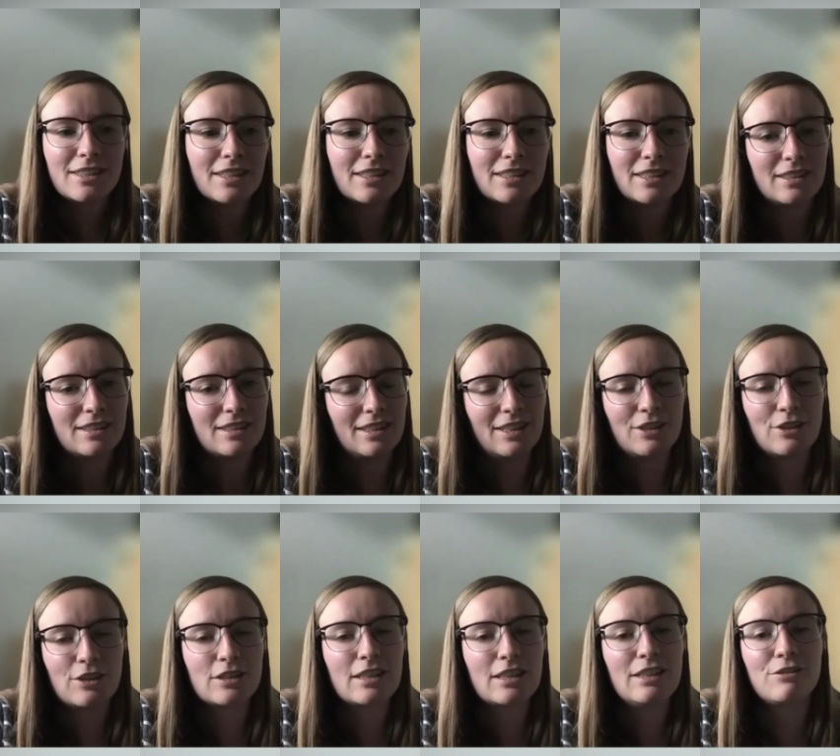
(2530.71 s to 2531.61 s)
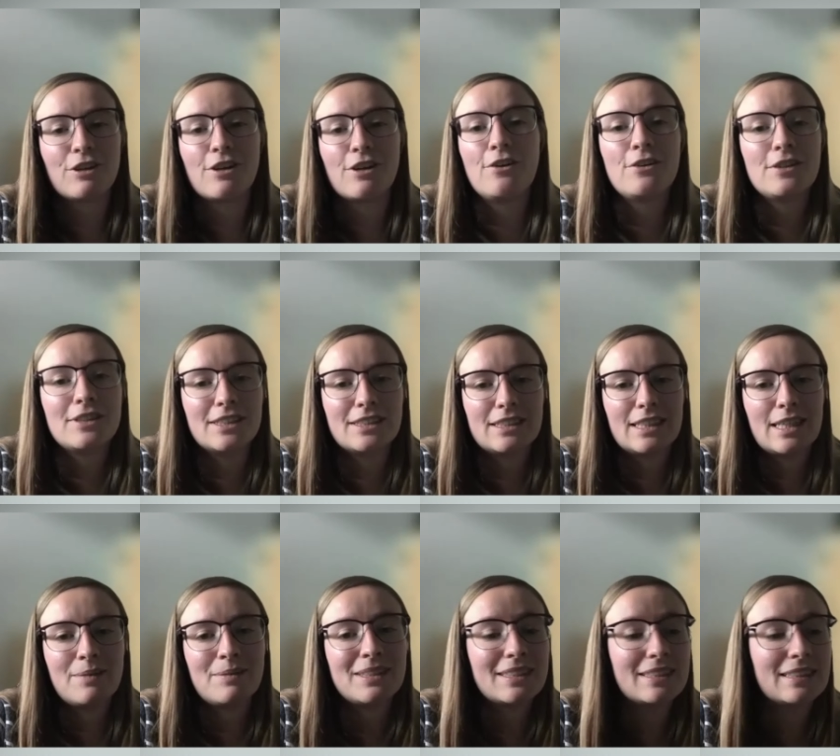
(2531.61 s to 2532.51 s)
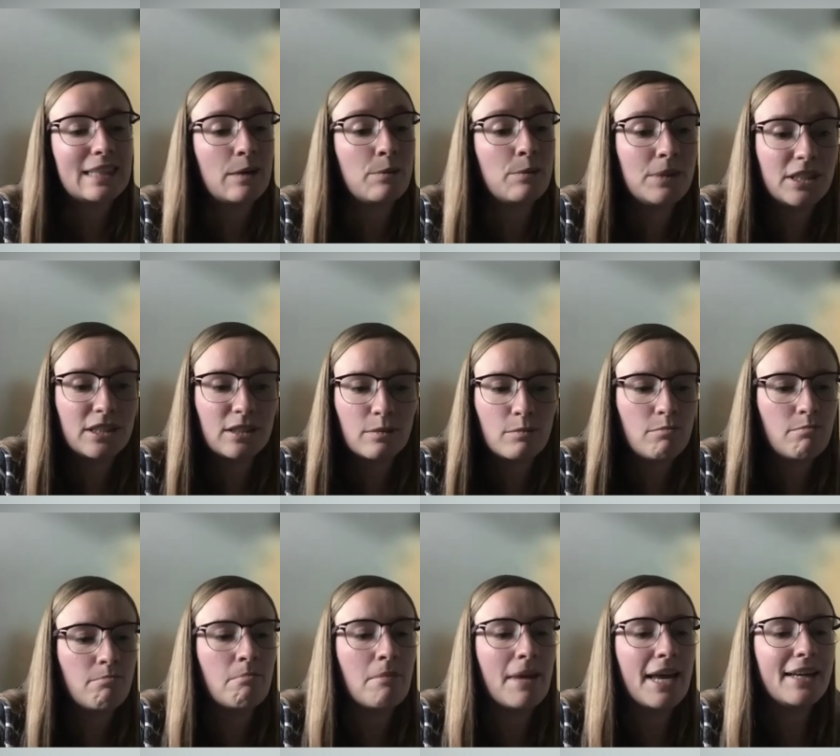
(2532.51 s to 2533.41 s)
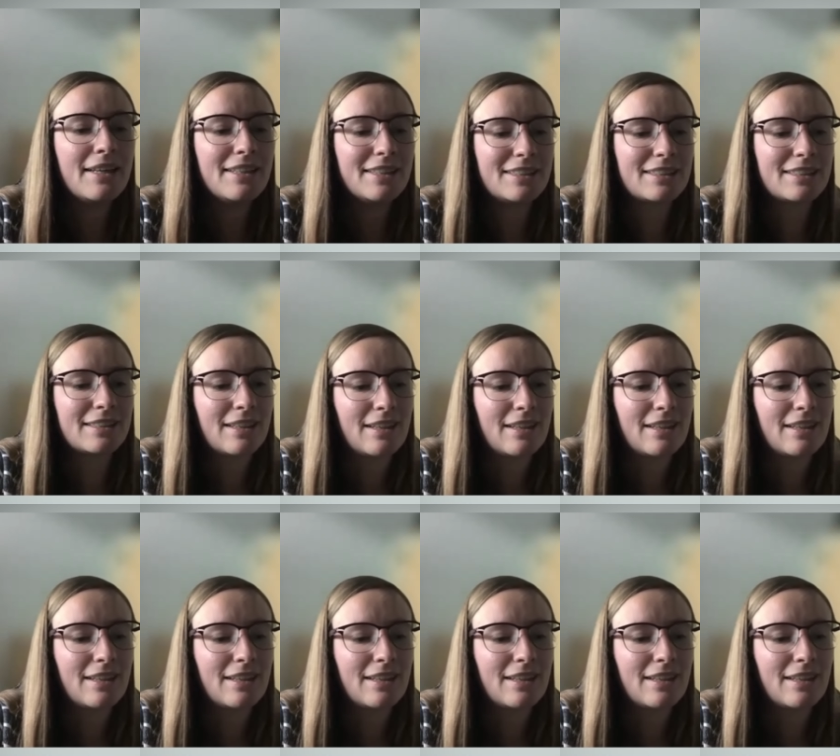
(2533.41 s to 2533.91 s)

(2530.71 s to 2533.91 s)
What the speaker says: it doesn't even look the same. It's the same with maize.